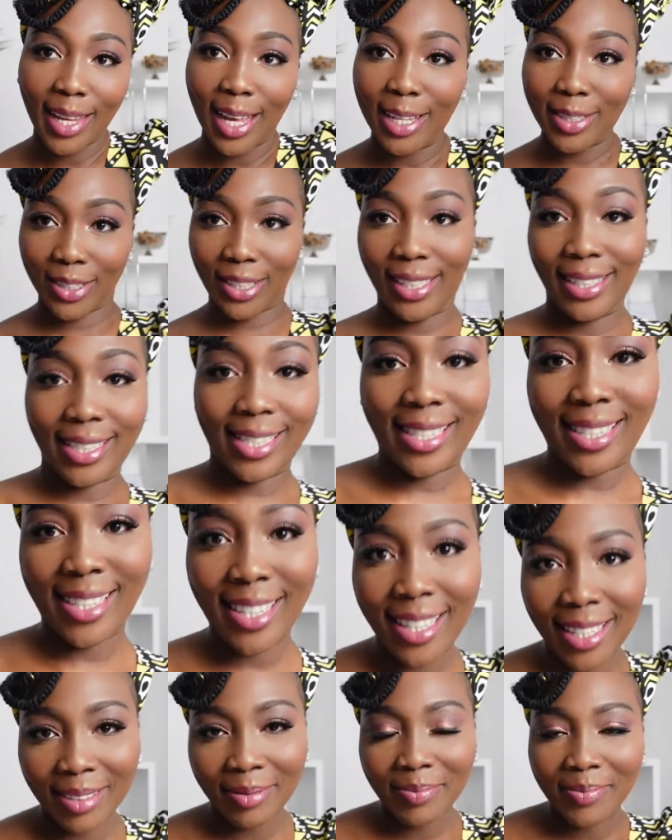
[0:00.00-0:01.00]
as you can
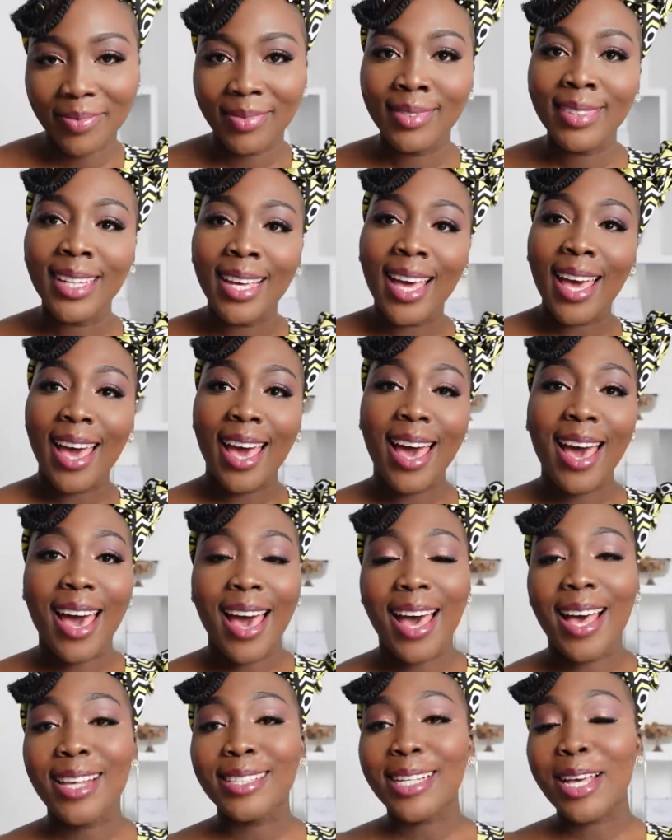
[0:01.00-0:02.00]
see
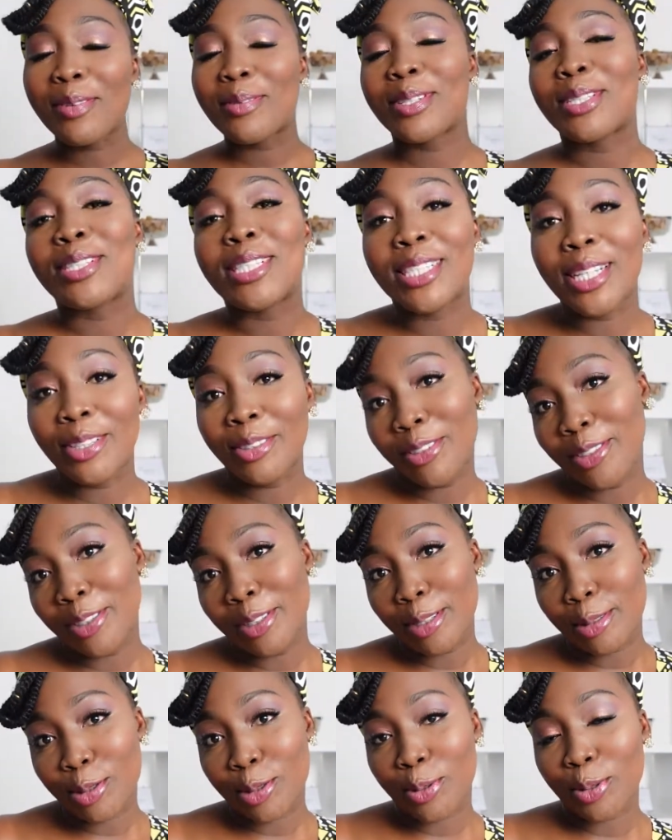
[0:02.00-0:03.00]
as I was telling you
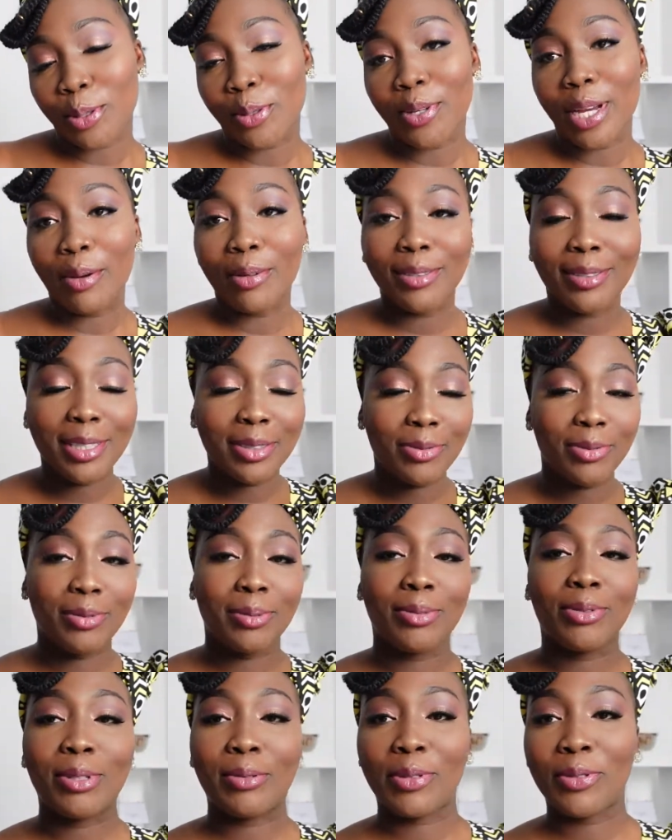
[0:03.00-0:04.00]
the story I was just
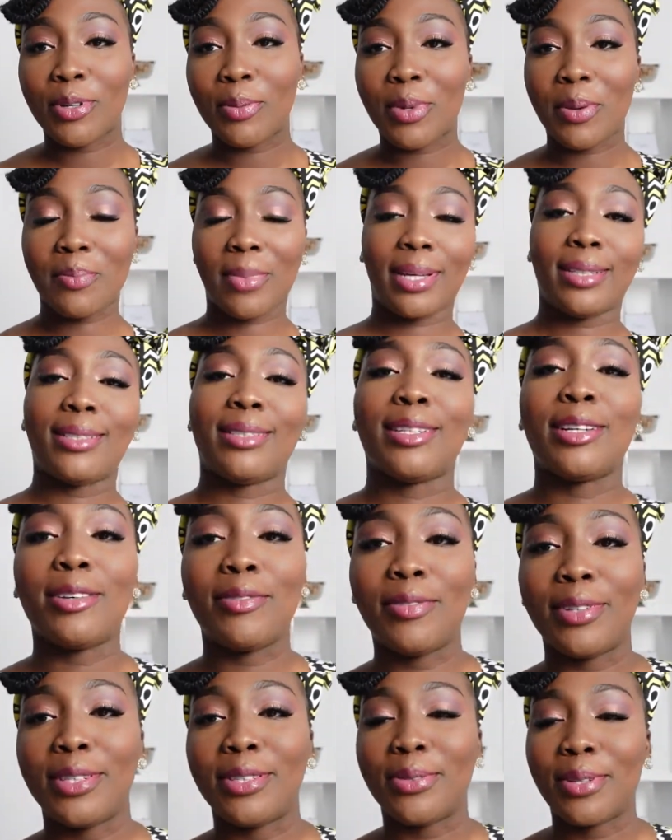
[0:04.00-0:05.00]
transforming
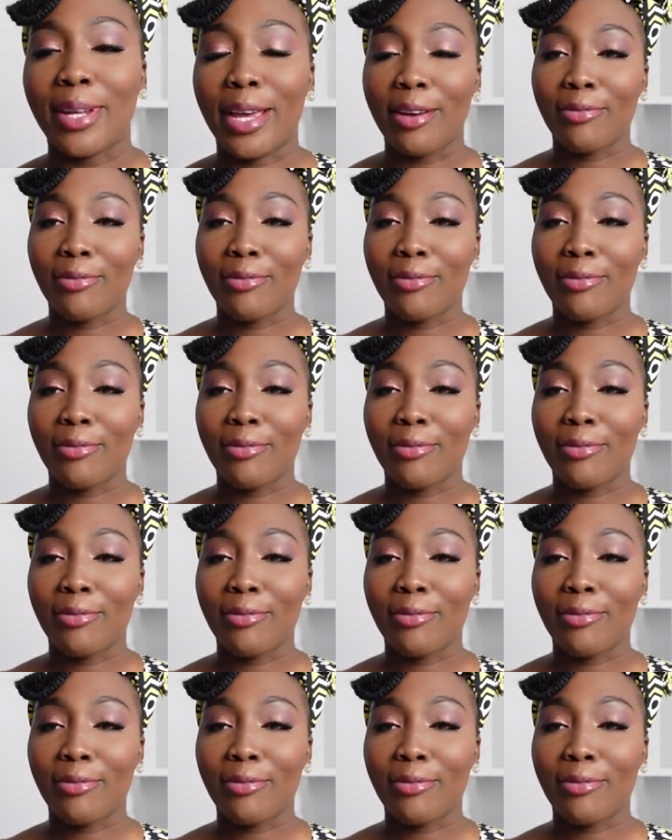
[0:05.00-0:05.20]
myself into an